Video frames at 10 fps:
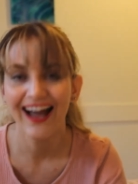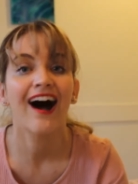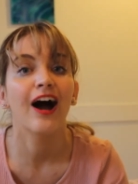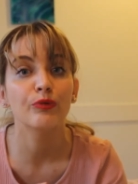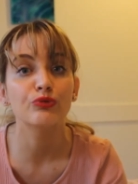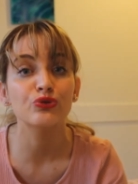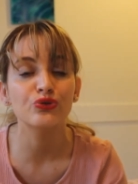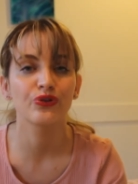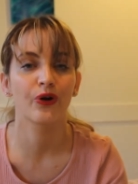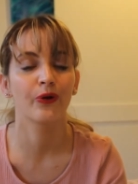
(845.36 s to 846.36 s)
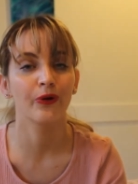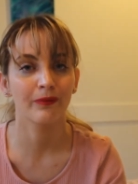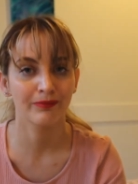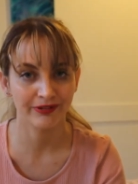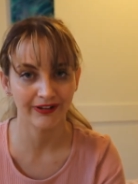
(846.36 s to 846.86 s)
I was so
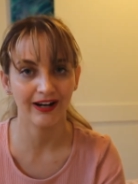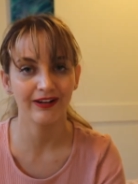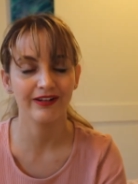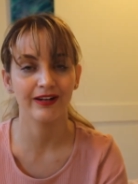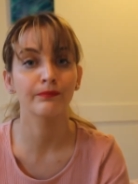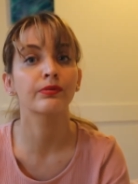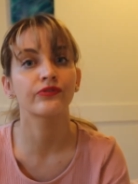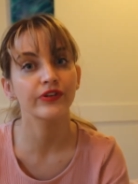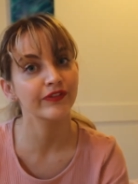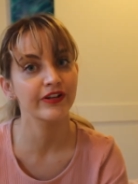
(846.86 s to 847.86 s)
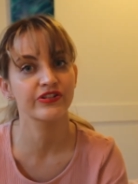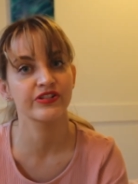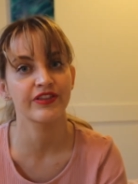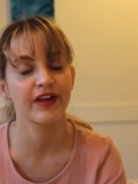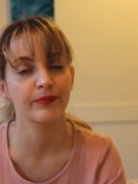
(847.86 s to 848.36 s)
proud and privileged
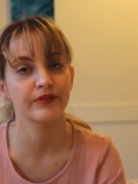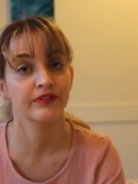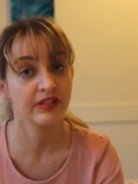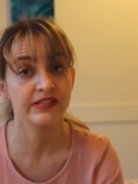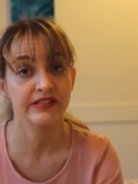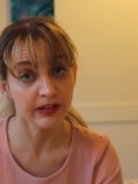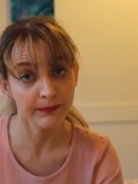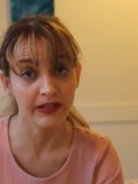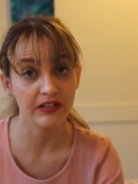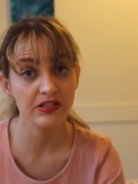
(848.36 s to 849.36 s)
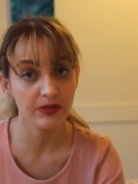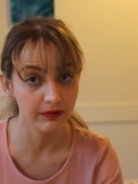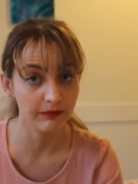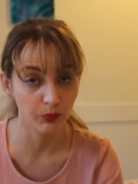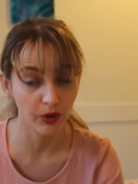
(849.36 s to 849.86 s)
that they would consider me
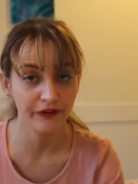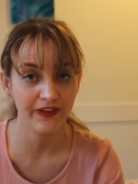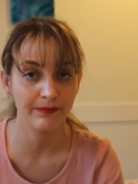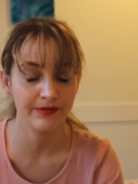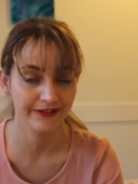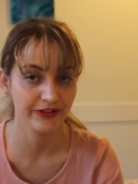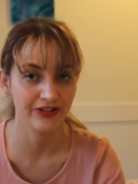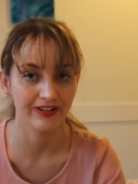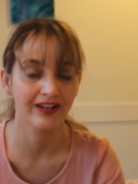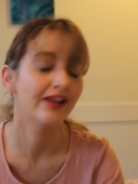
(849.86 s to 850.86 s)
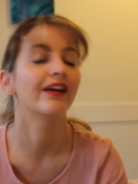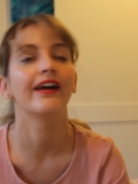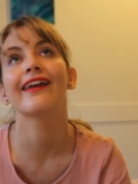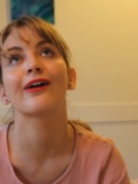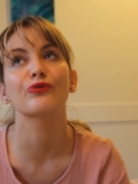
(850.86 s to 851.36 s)
to work that position,
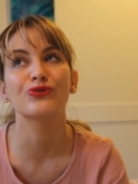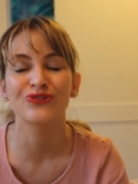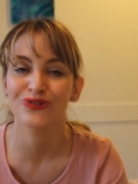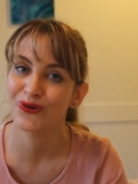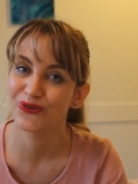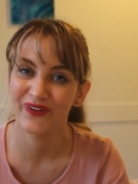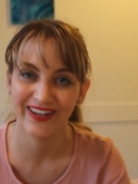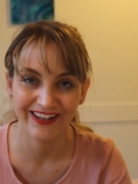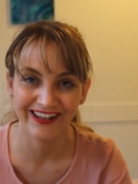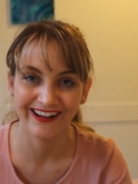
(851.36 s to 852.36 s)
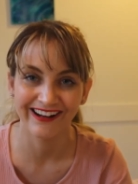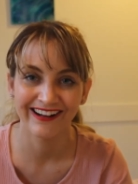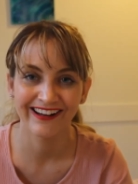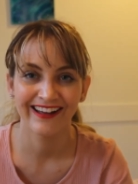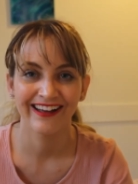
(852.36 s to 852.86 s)
and I was so eager.
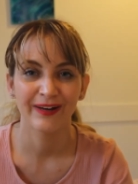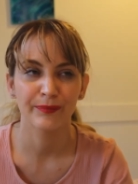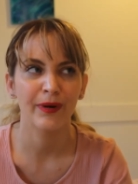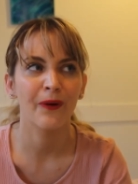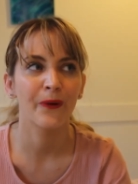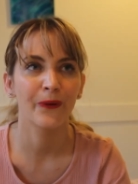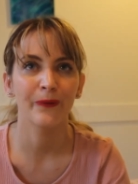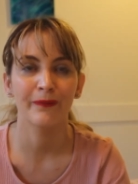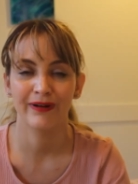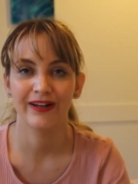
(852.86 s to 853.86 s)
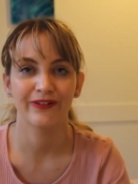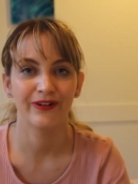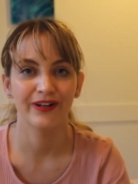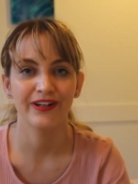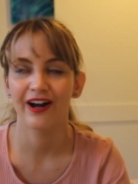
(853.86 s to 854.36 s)
But oh my
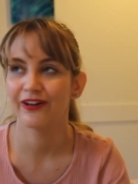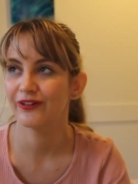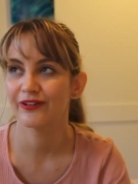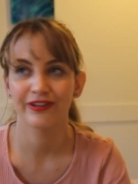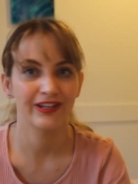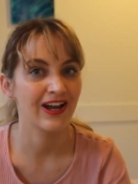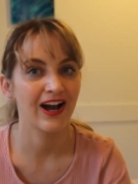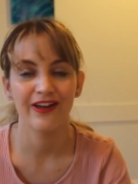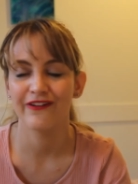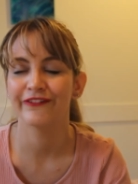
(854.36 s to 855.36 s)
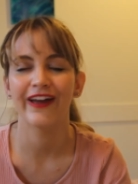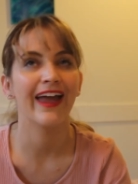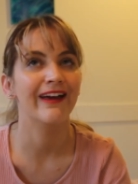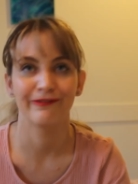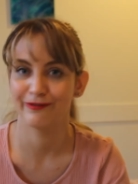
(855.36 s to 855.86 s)
God, I don't think I have
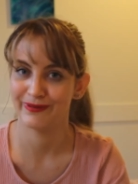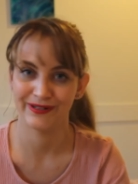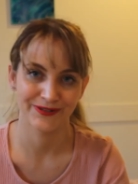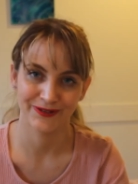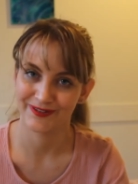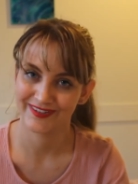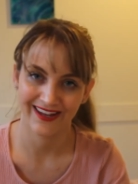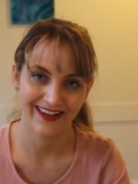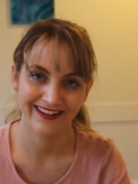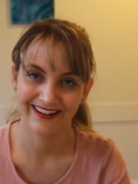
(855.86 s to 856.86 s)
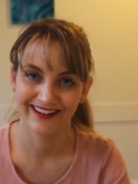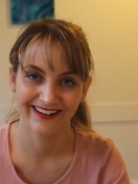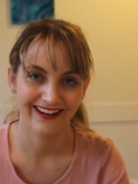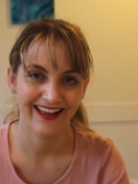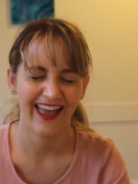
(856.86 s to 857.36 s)
ever been so scared.
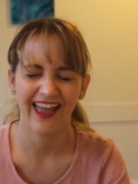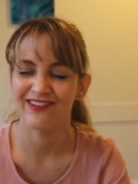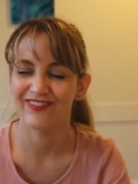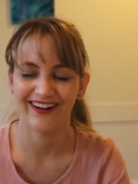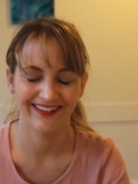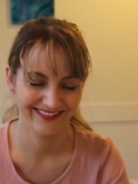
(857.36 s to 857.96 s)
Ever.